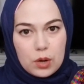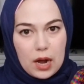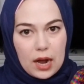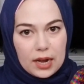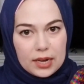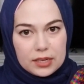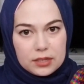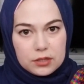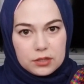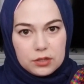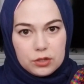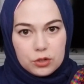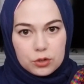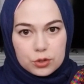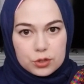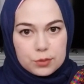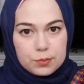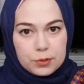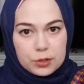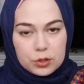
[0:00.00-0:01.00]
heighten your
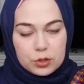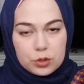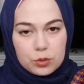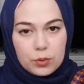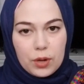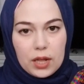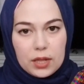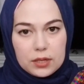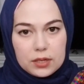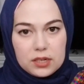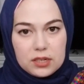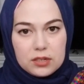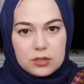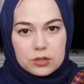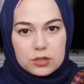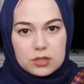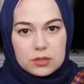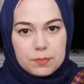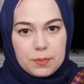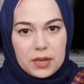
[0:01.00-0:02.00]
spirituality in
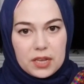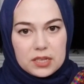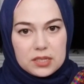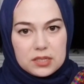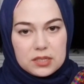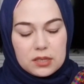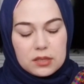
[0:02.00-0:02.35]
your space,